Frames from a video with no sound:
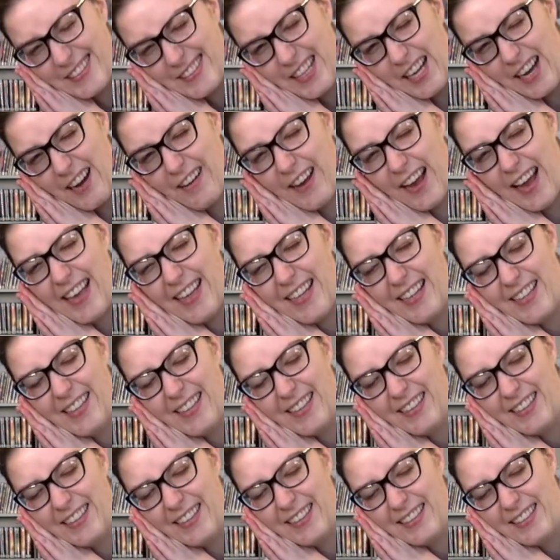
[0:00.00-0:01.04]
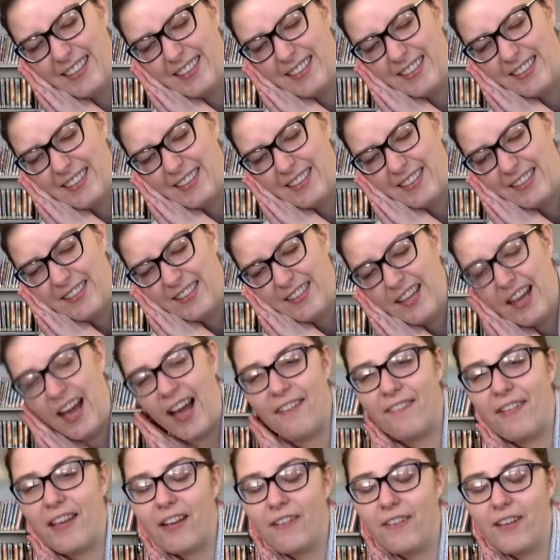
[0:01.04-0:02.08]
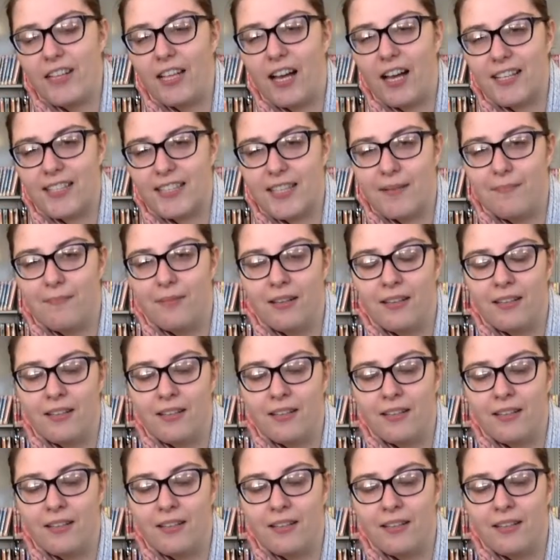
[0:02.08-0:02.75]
Okay. I think we lost him.